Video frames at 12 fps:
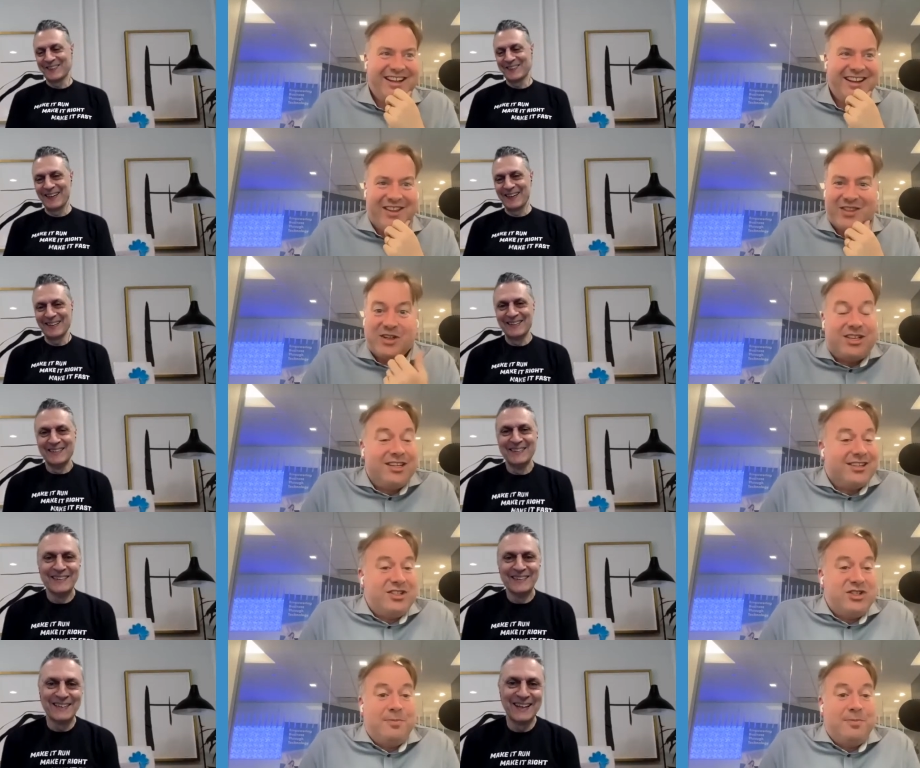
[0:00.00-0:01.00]
Speaker 1: right? there's
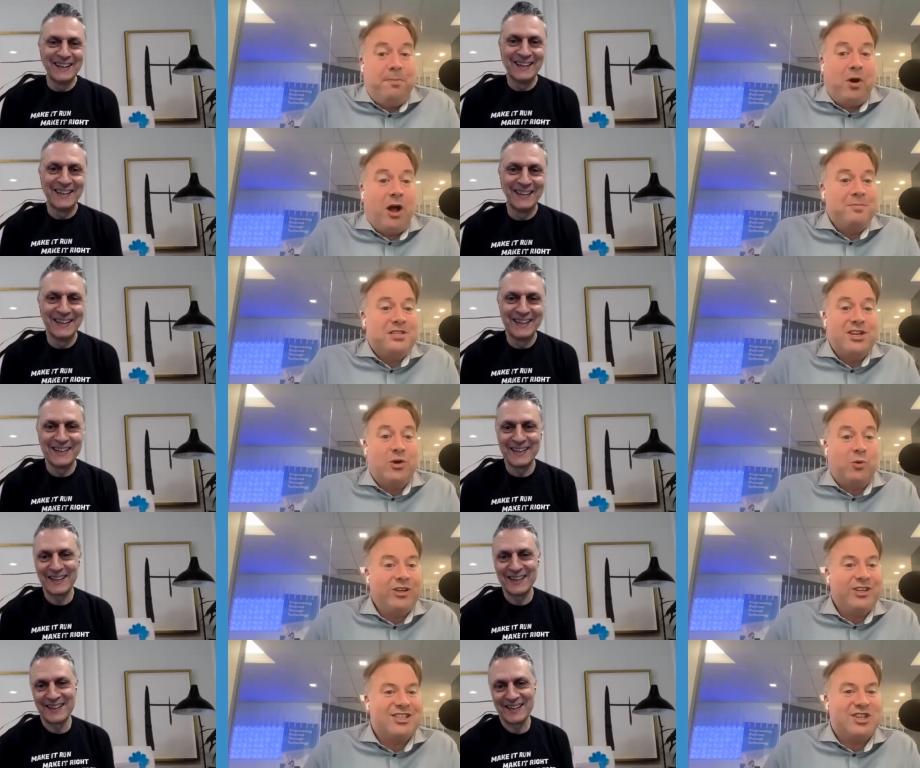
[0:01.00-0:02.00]
there's too yeah. many problems in the
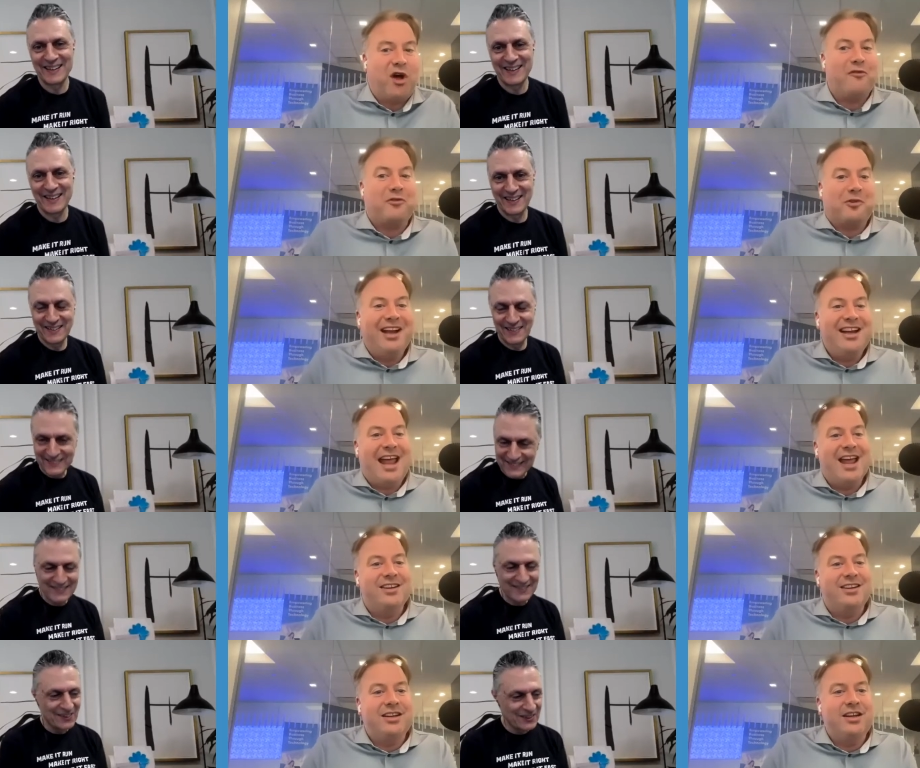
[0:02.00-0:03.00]
world to solve, right?
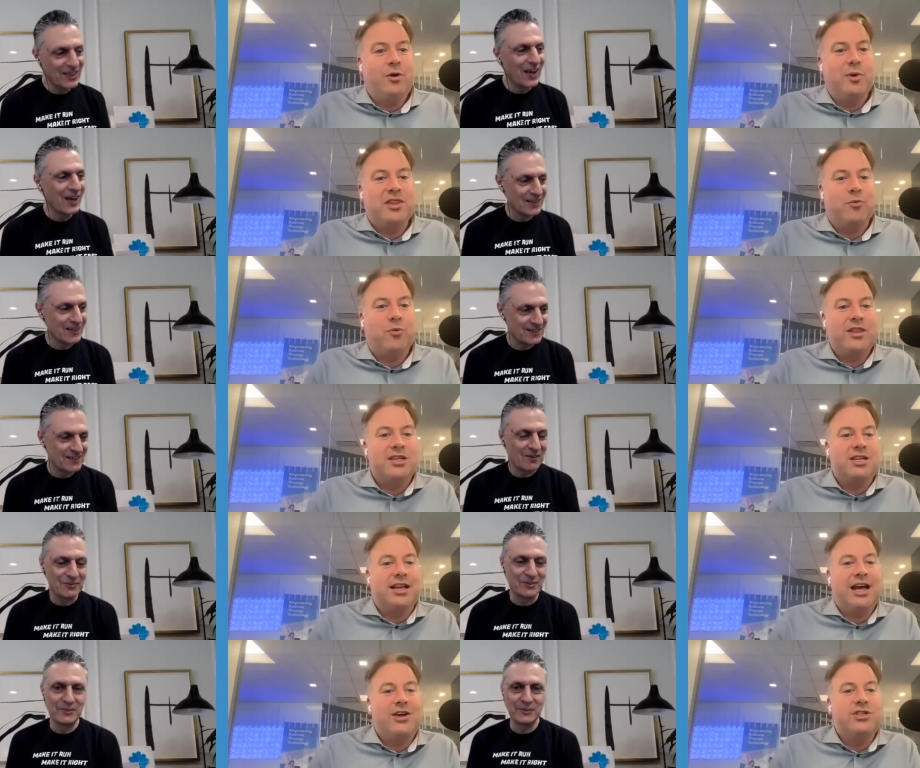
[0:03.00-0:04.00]
And you know what, what this
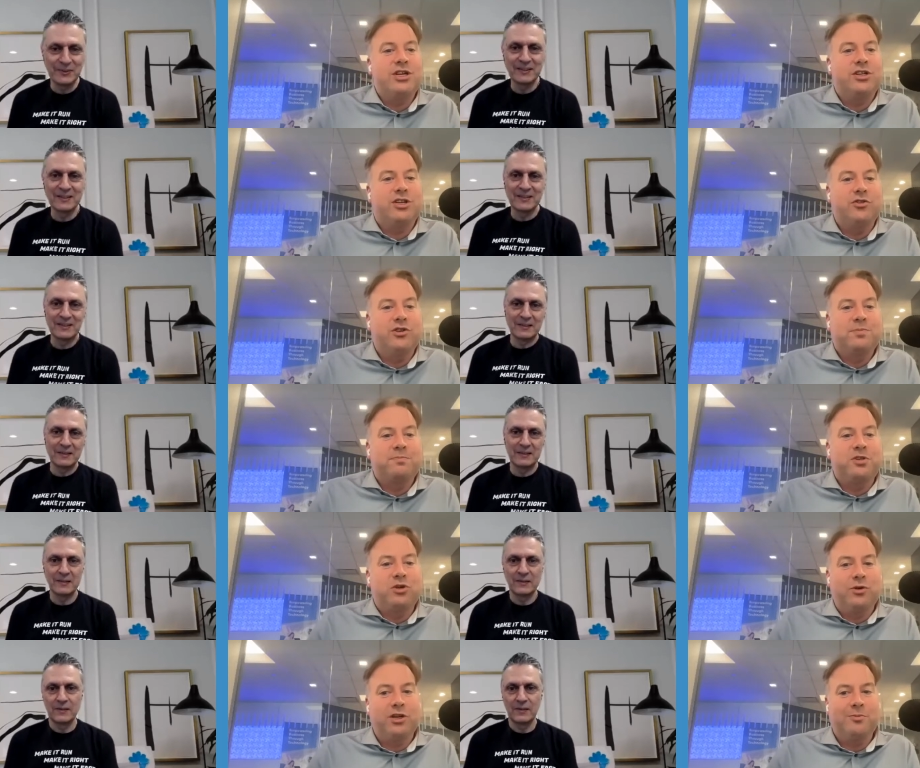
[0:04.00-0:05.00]
allows you to do is
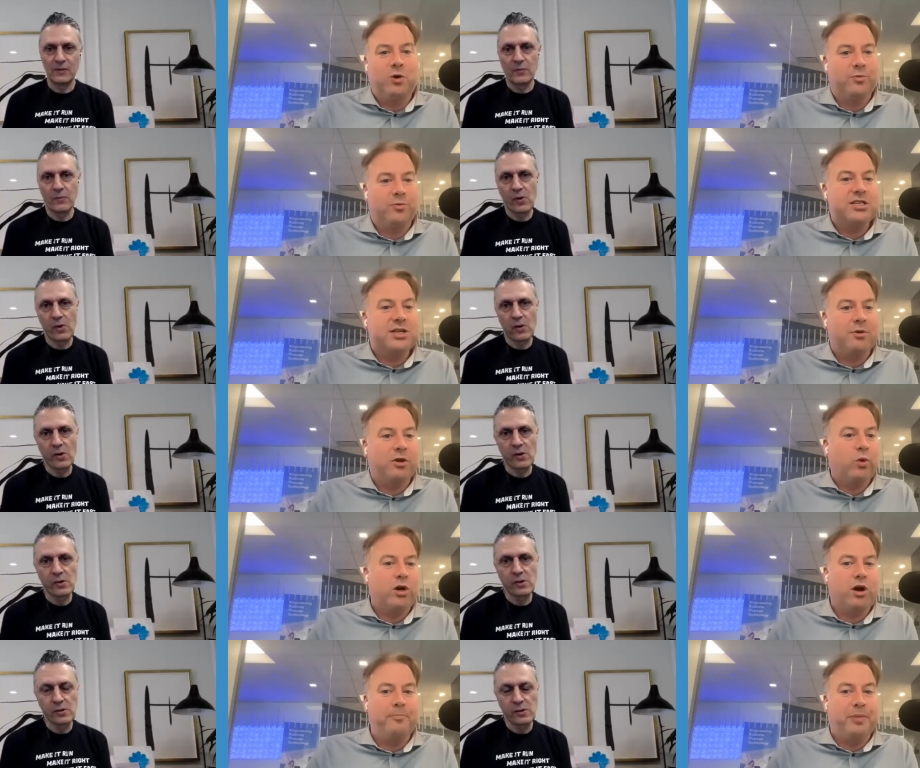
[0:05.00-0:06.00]
do a little more risk and
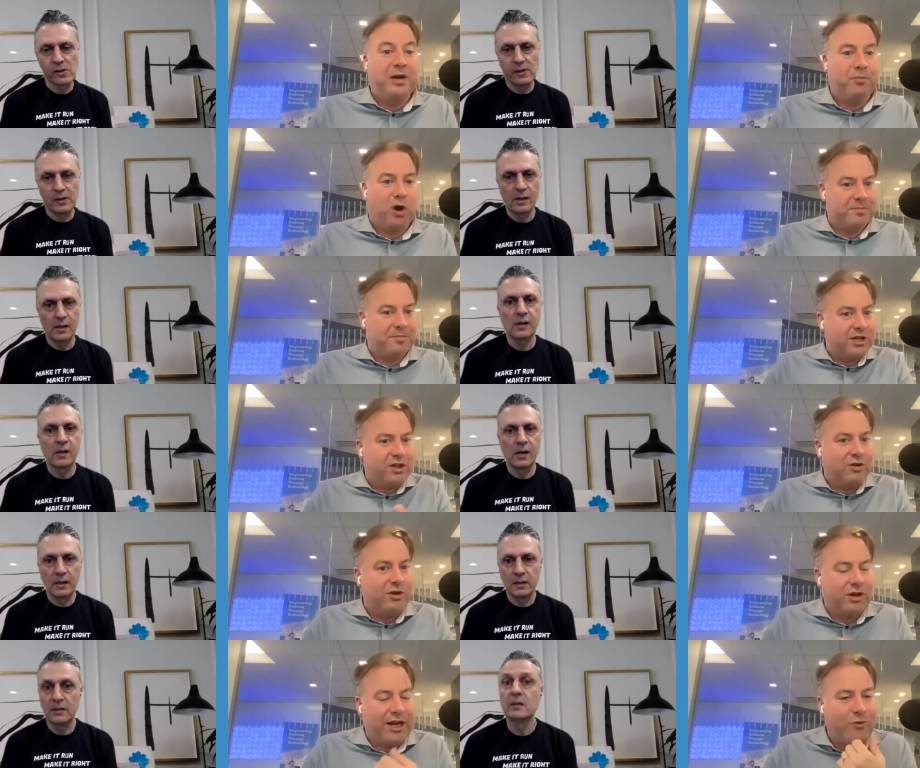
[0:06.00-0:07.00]
work on big problems like
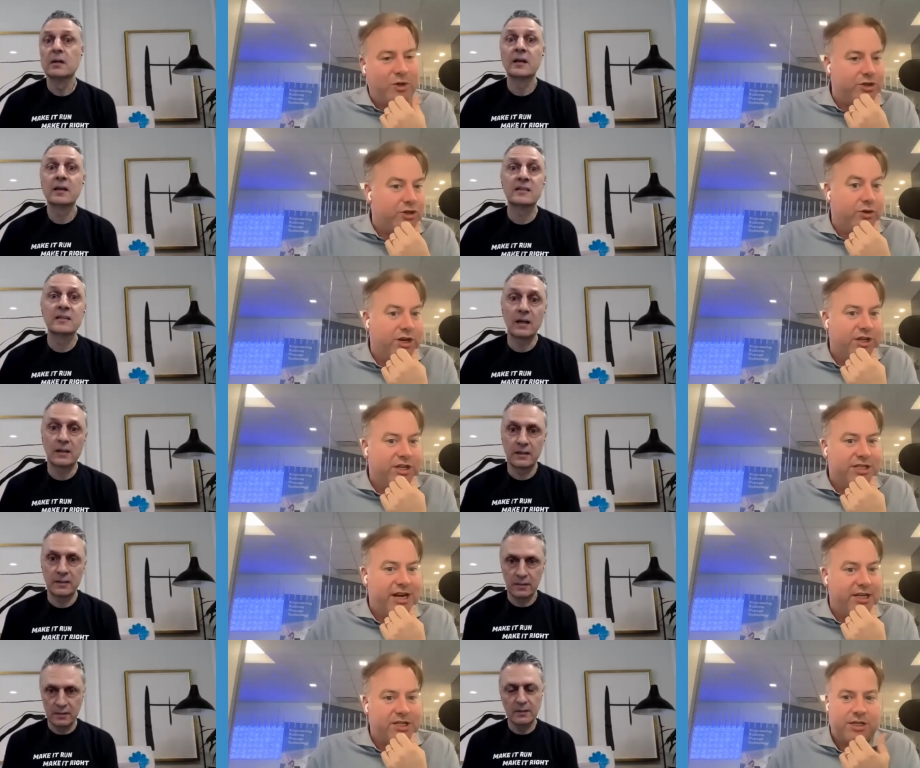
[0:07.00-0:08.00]
the like what you're doing exactly. in the
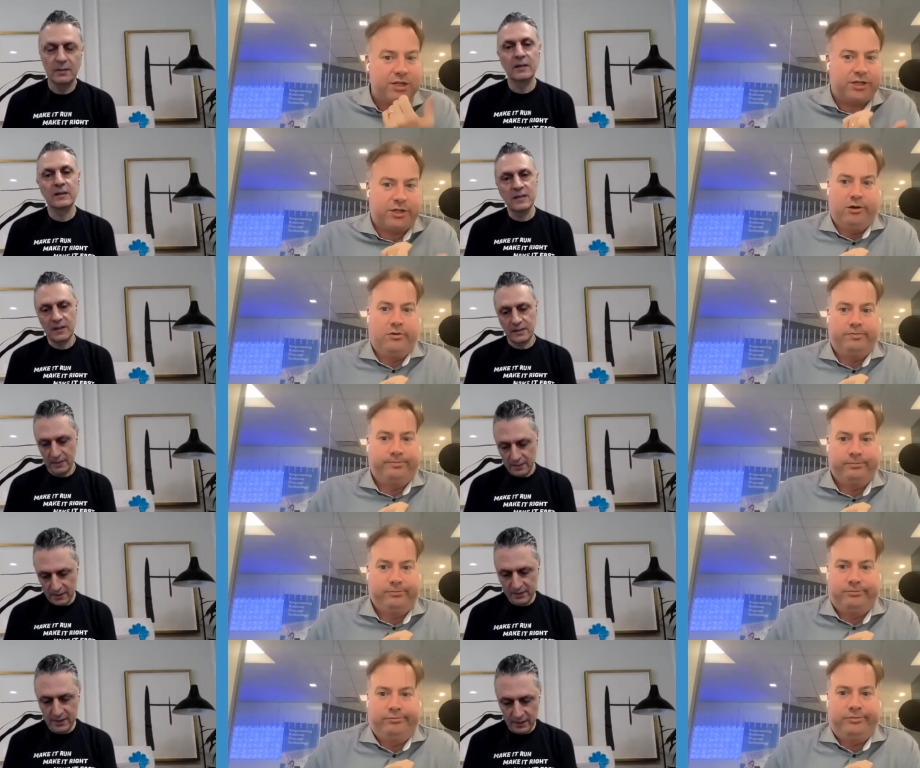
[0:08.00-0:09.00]
states. Exactly. So
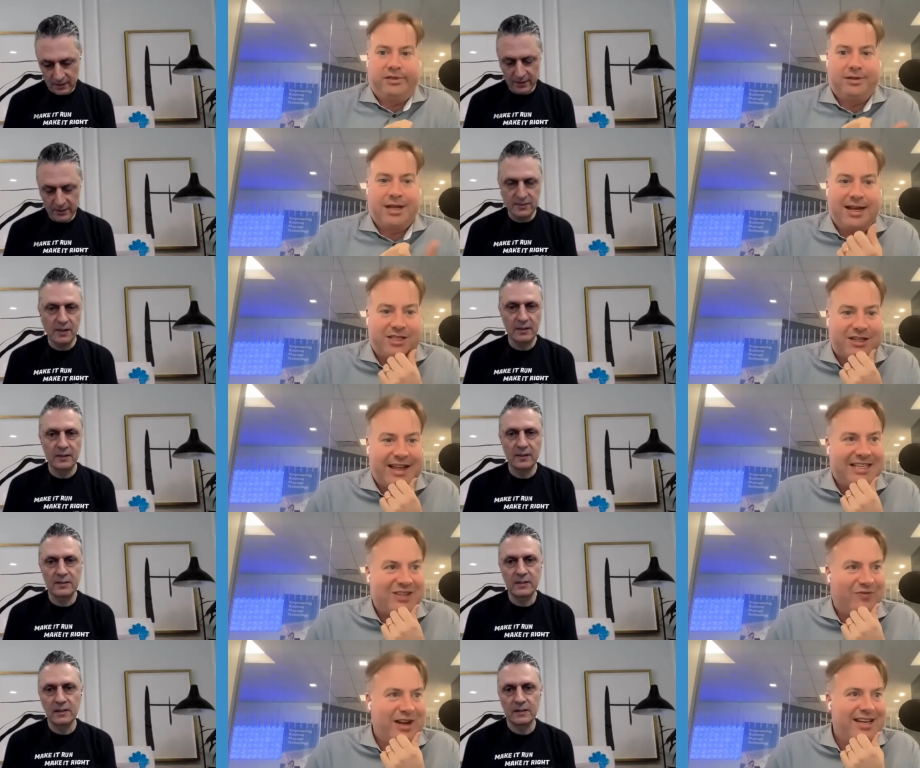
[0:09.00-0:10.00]
exactly. that's
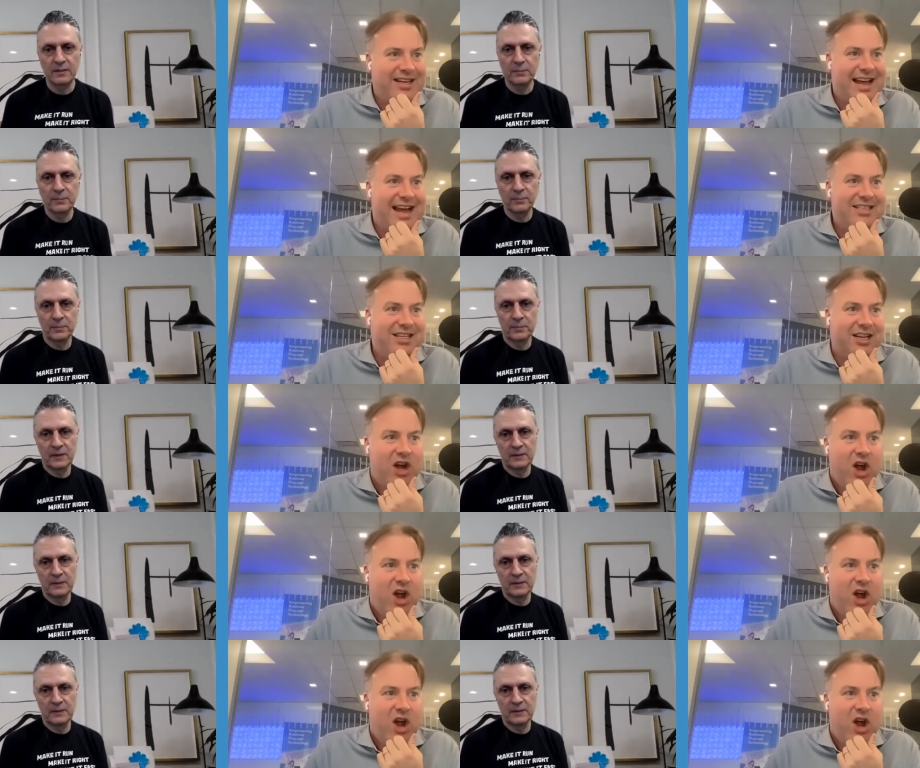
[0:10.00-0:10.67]
that's fantastic.